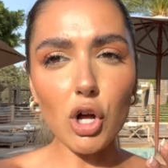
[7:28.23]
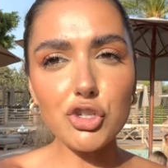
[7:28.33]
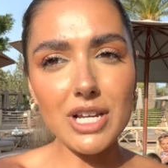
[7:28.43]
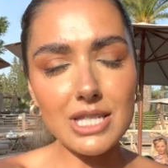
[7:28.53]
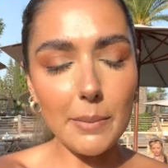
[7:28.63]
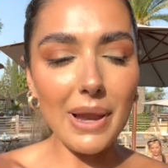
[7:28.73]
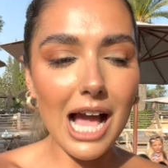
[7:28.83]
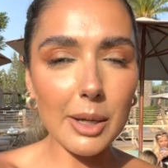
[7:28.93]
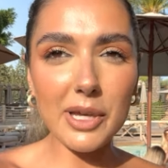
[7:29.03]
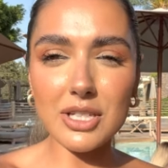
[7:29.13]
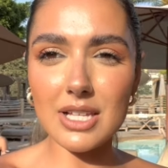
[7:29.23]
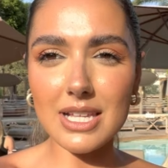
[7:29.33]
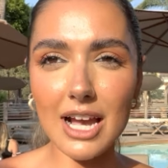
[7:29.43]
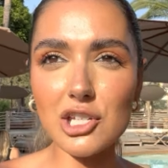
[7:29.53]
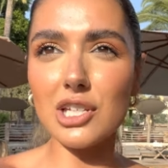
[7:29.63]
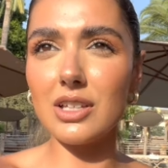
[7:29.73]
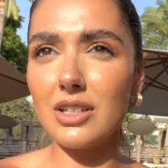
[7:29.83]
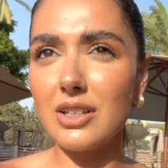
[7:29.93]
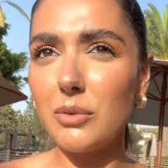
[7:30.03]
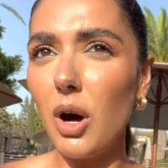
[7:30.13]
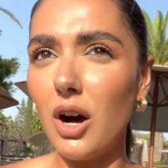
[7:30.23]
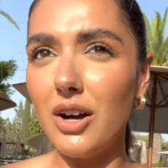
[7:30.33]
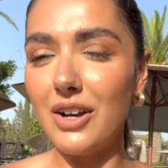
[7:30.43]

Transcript: Dressed in black because it's actually what?